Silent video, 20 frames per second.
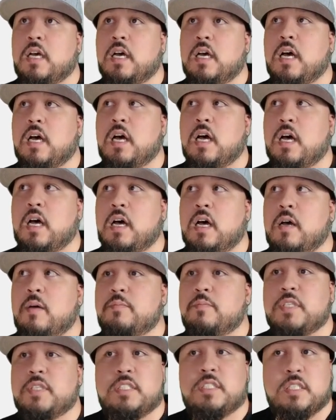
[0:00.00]

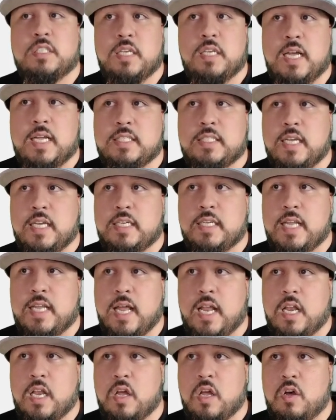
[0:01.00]
This should not take
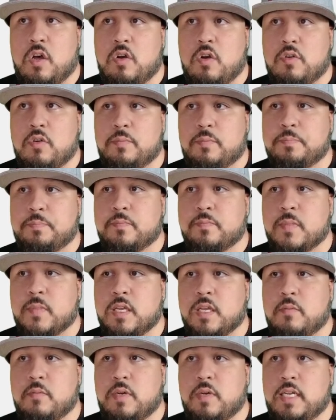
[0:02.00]
that long,
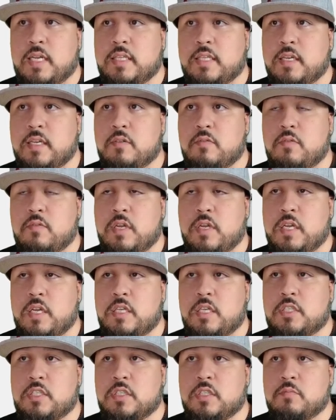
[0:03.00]
but I think we
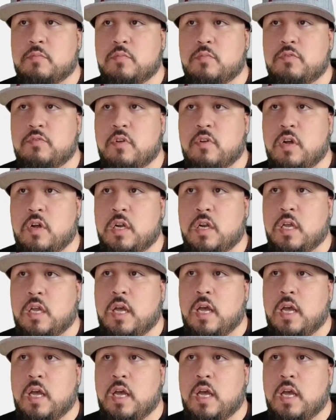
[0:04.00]
should move on.